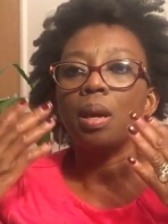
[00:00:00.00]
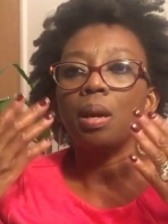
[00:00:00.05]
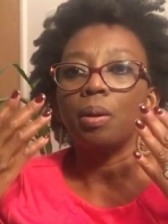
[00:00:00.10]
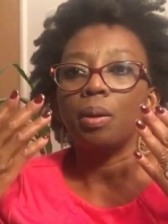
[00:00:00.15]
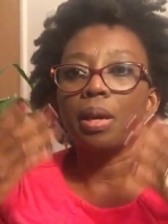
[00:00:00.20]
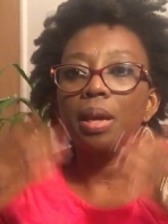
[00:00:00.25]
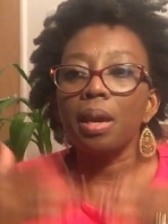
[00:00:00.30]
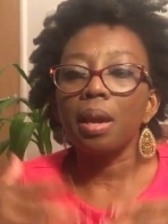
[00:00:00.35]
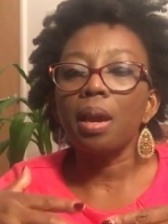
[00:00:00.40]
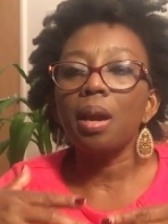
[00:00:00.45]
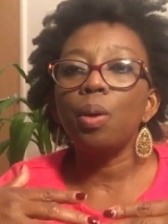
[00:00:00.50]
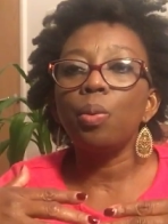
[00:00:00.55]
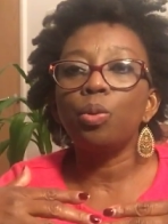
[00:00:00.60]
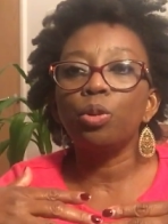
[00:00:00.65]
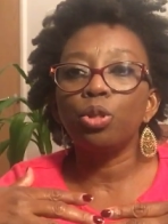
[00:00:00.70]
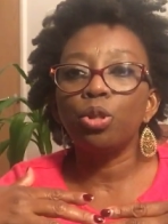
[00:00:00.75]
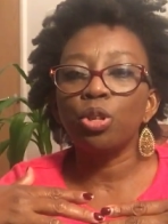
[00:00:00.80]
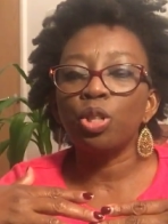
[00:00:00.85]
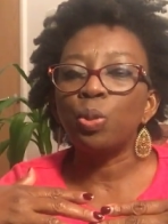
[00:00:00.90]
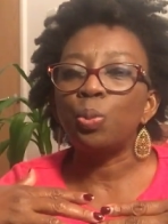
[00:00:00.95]
Here will
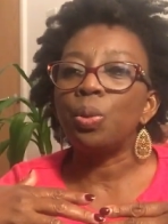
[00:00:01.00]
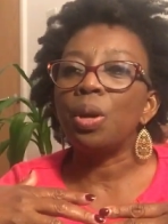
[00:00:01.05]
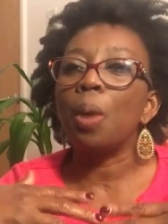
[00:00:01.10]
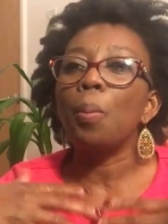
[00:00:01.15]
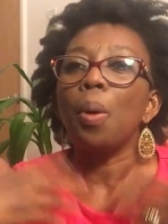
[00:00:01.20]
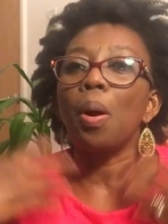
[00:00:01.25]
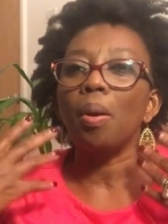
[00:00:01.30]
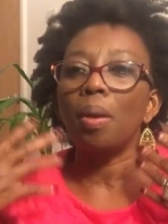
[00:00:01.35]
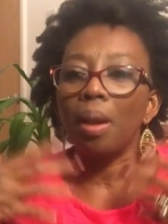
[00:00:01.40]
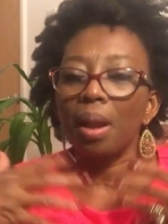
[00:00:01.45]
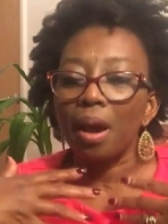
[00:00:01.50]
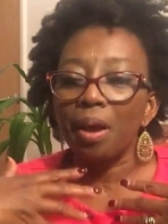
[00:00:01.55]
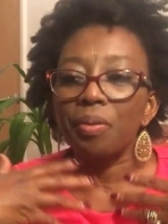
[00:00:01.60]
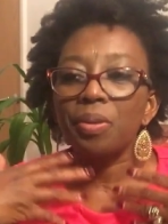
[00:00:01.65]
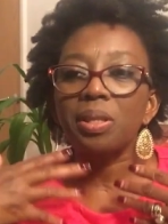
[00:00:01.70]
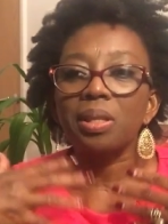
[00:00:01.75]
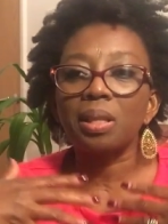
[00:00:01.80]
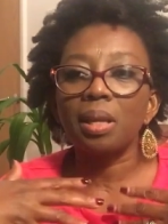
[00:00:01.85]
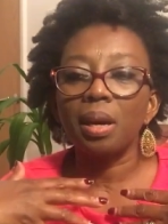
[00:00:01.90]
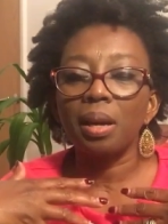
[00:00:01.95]
just be about
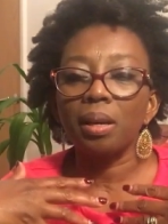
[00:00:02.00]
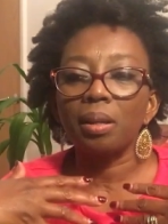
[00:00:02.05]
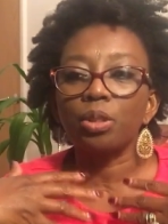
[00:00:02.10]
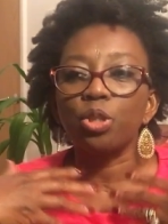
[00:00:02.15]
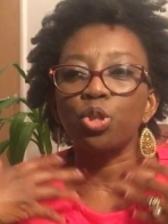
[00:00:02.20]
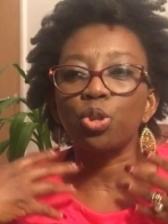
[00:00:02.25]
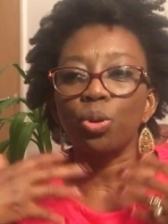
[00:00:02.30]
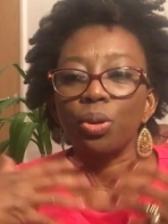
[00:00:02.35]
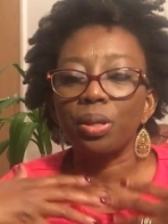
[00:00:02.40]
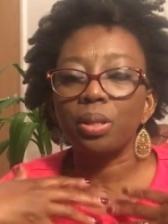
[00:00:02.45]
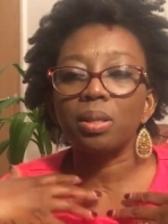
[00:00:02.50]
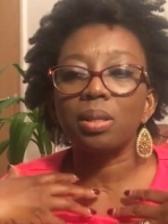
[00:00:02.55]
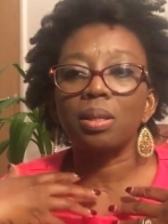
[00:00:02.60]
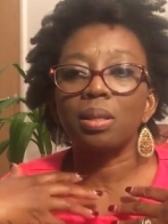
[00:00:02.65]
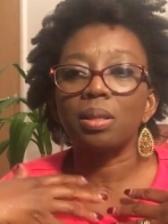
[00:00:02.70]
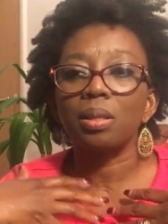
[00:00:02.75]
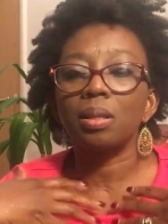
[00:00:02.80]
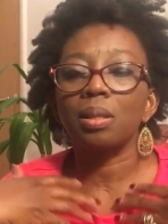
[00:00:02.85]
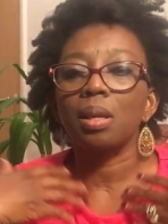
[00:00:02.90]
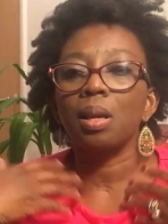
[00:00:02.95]
lifestyle
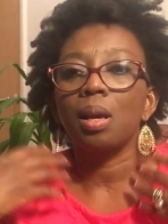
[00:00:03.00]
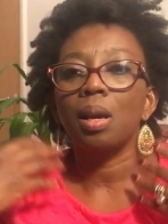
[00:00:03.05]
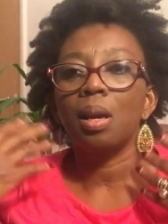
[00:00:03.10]
choices,